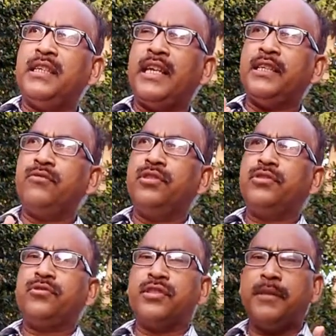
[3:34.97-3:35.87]
like we
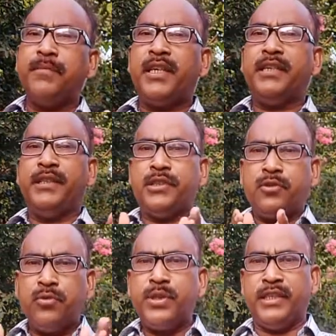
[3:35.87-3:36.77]
used to separate these
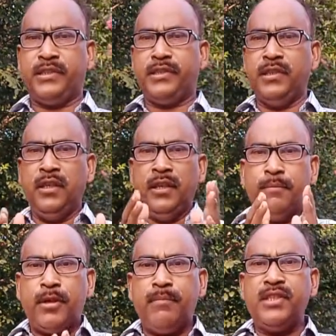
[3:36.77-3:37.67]
two things,
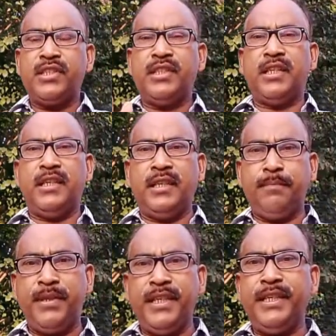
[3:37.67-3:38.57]
publishing and
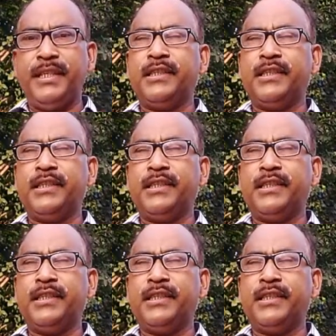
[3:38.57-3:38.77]
printing.